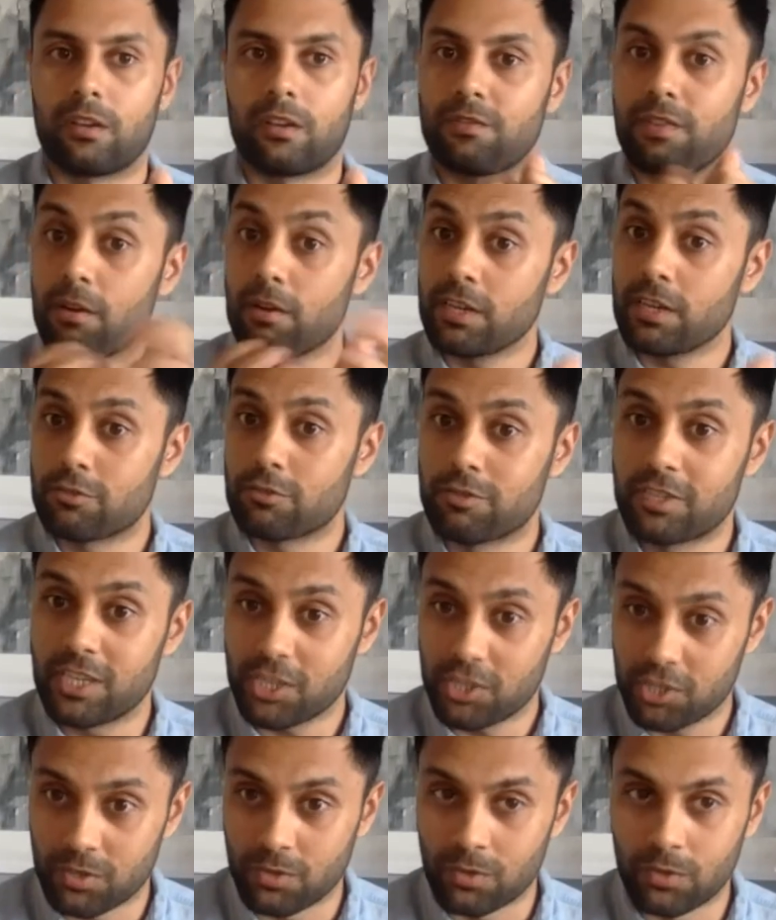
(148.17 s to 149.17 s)
very
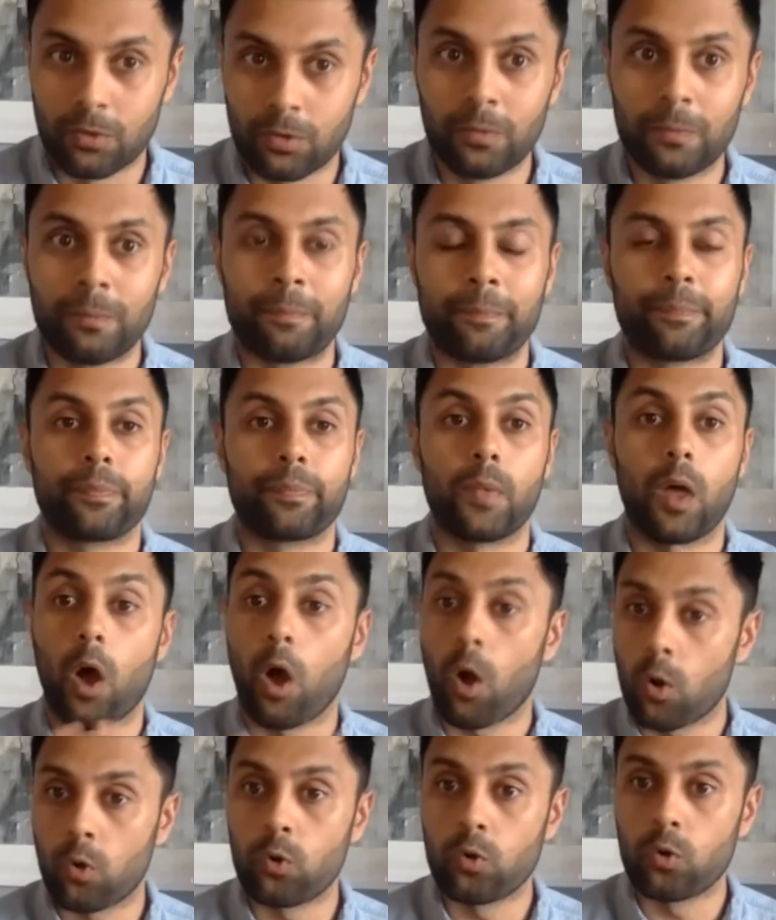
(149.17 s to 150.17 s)
traditional,
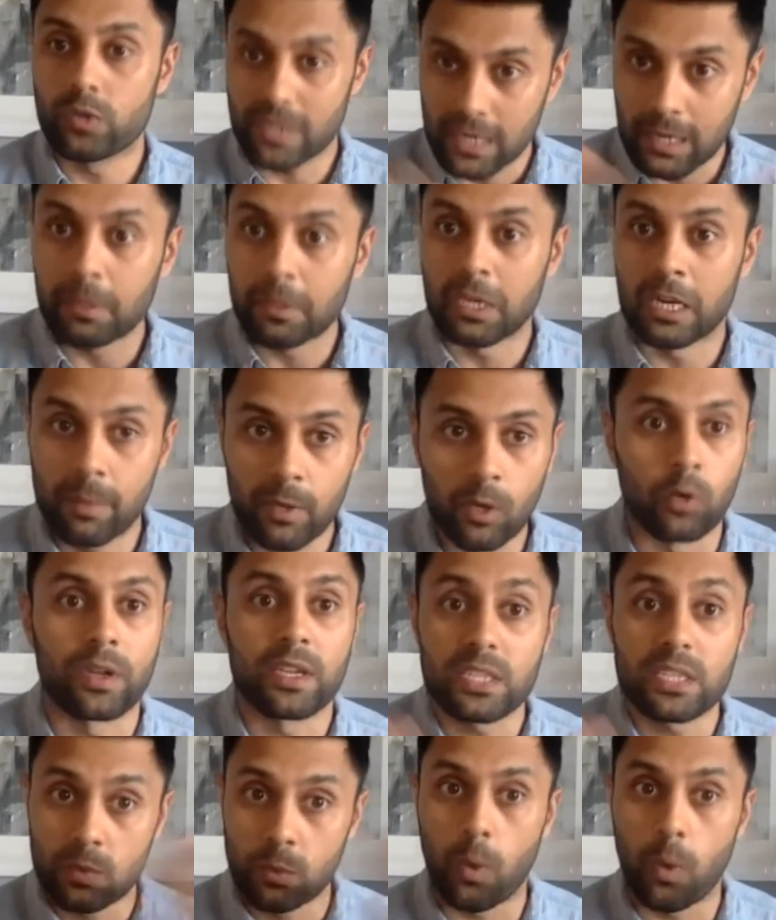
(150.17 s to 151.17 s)
old, and I'm going to be
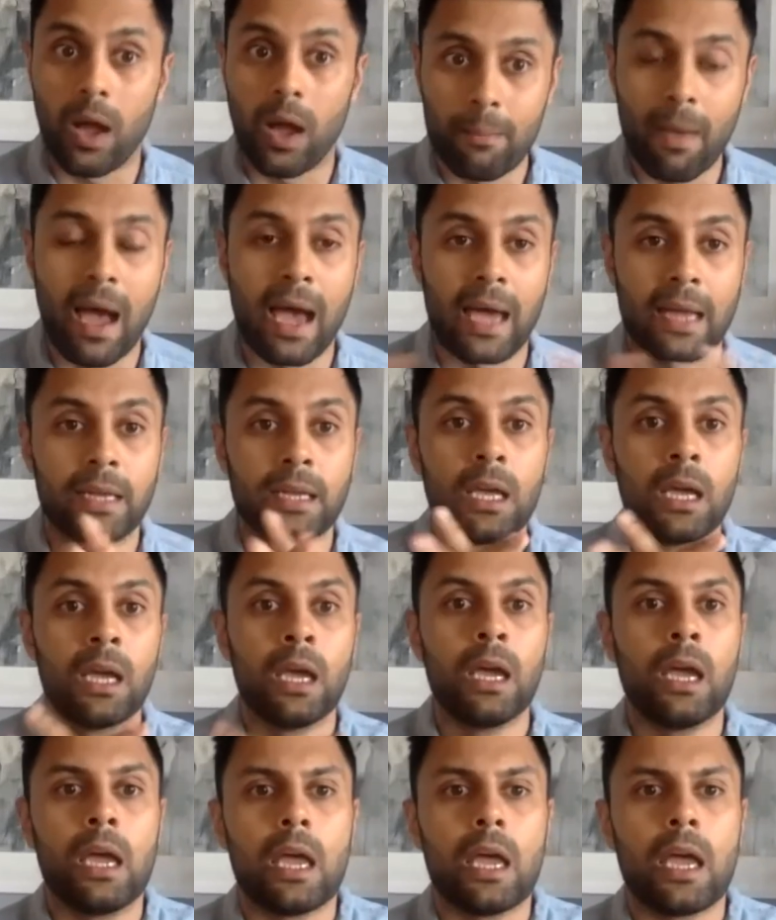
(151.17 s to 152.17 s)
honest, white man
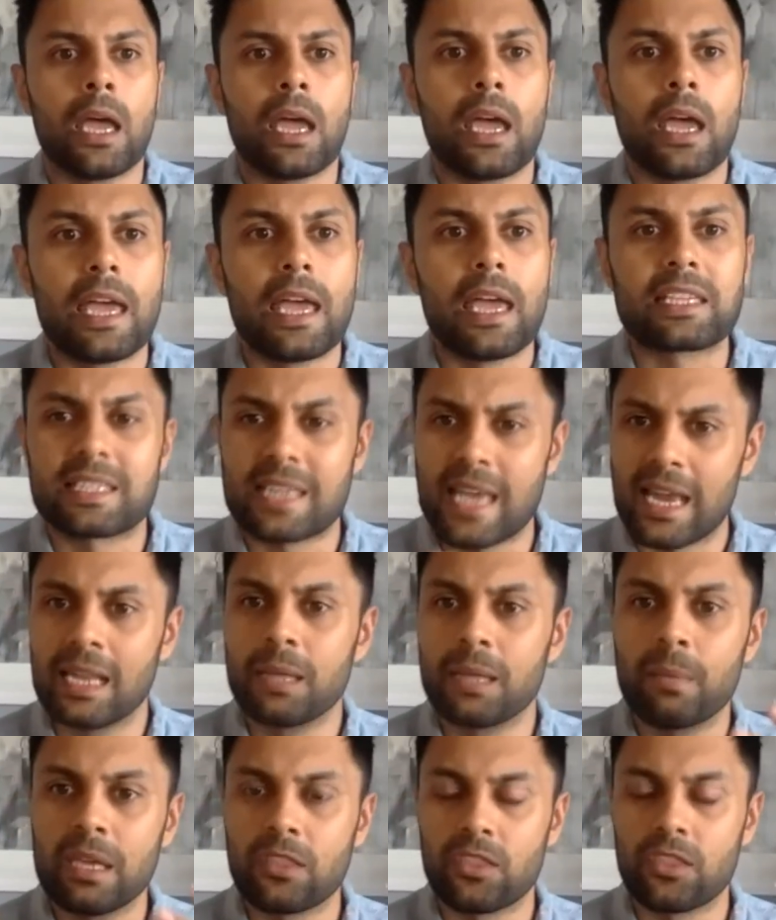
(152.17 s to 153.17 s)
is
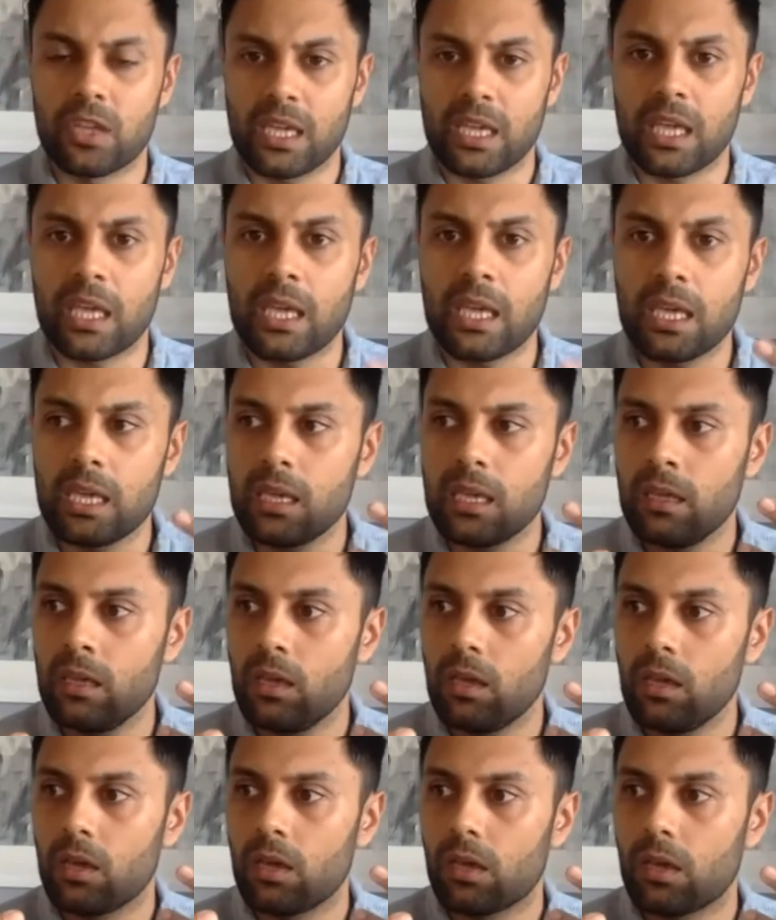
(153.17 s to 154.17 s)
telling me that
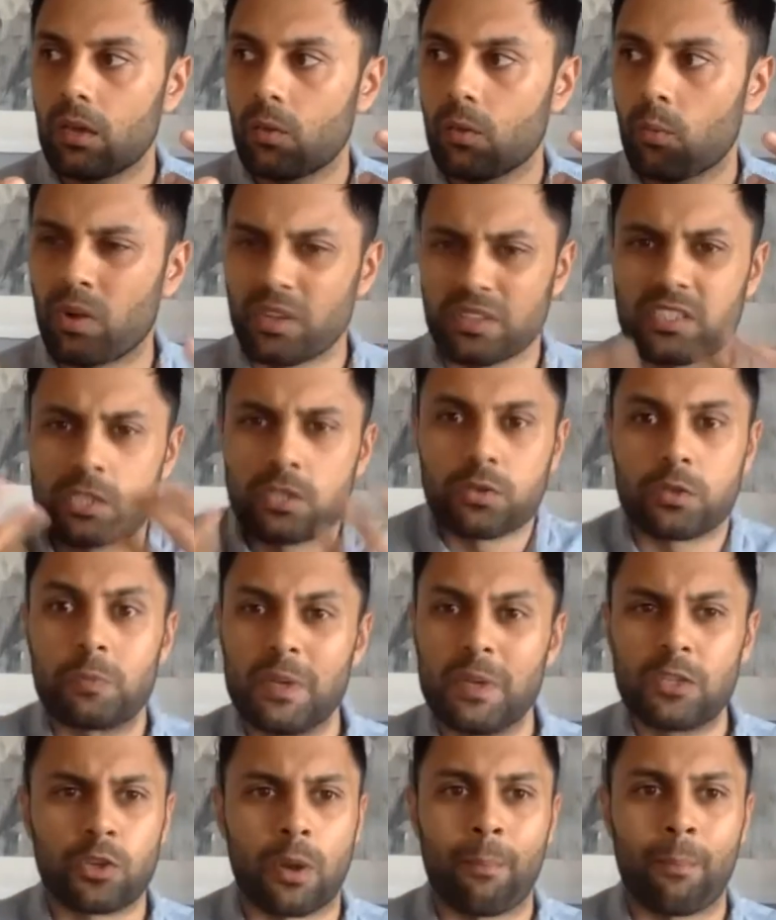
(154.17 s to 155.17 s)
he wants to do a
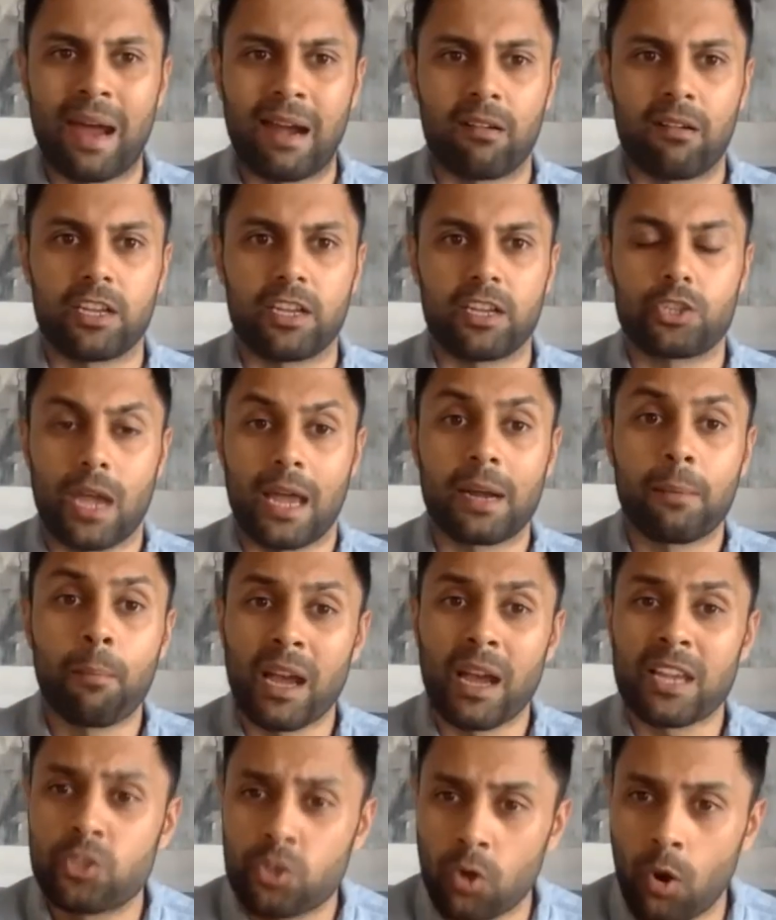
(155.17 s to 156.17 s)
speech on marriage and
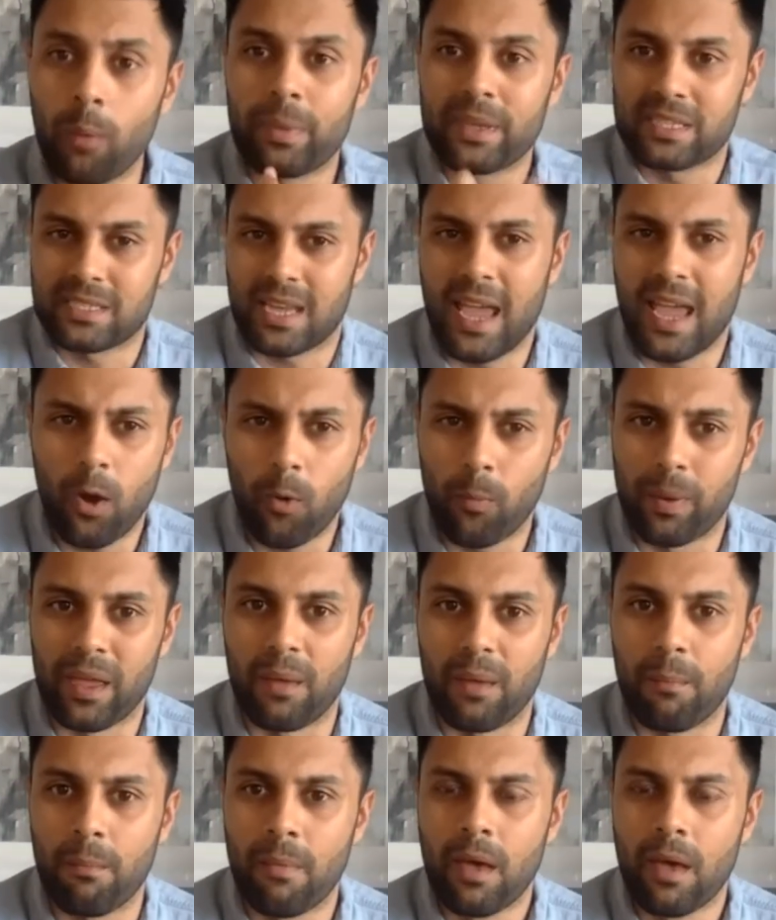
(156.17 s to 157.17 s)
my job is to help
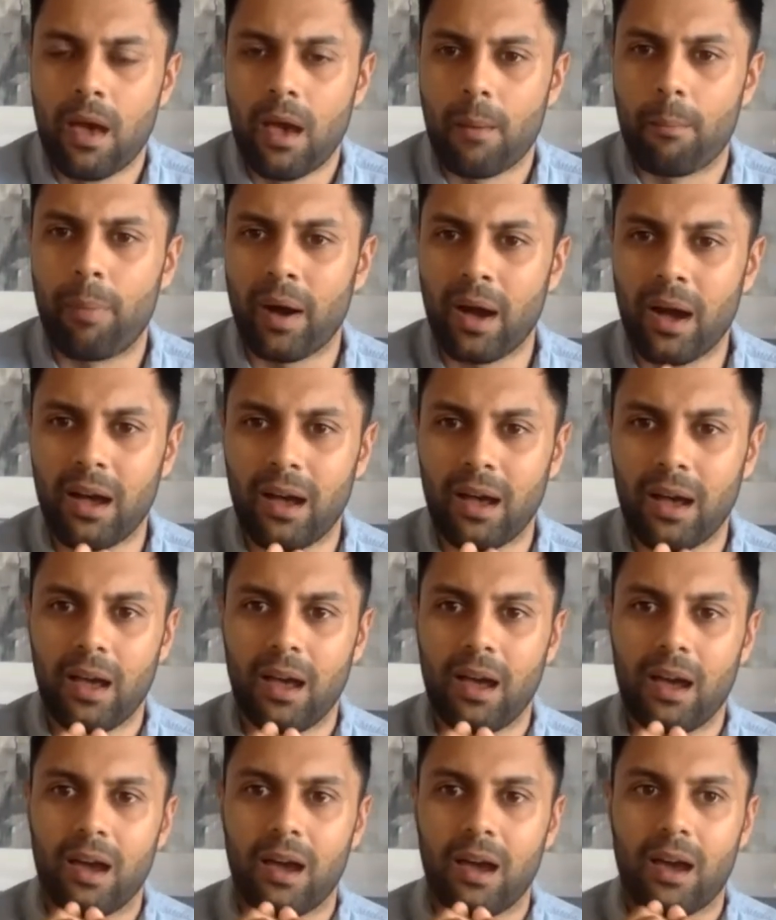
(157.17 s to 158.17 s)
him, but
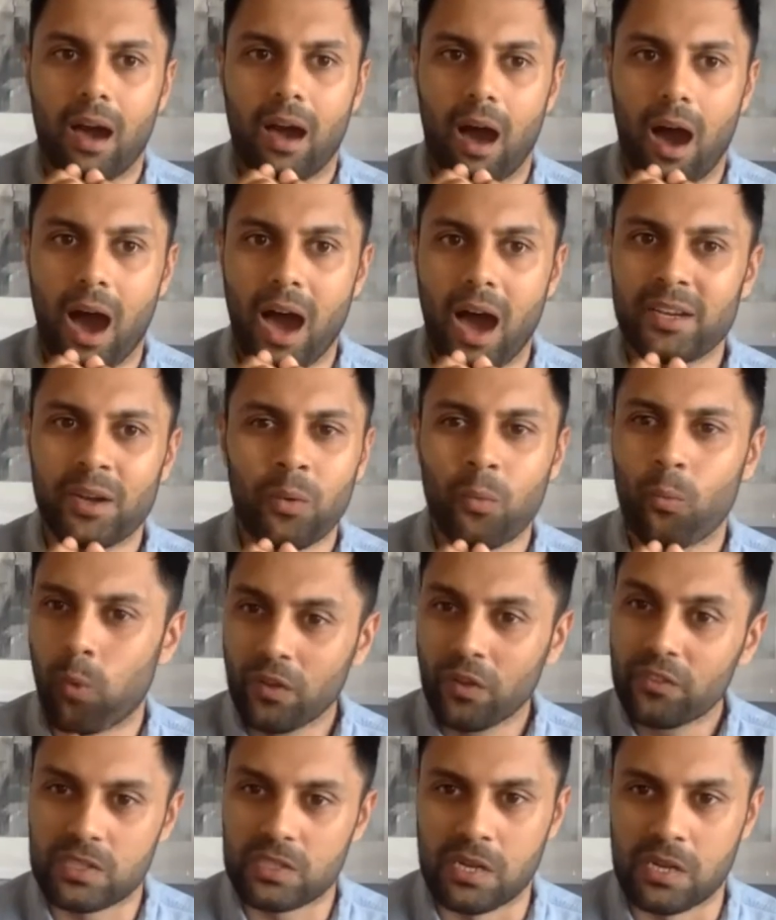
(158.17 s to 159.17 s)
I don't
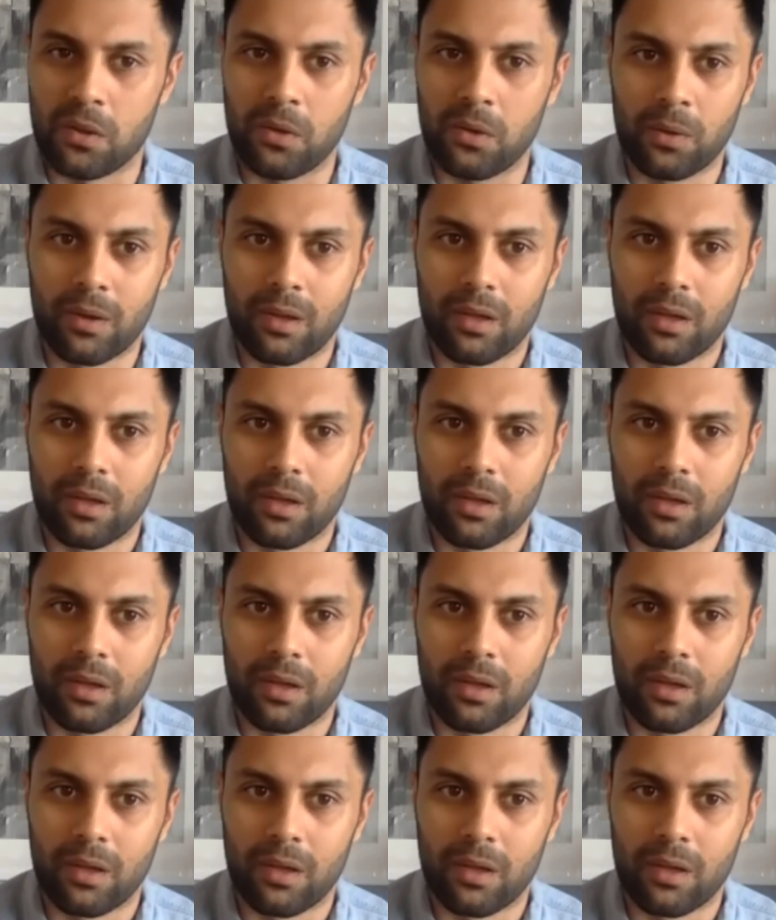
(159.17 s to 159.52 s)
want to.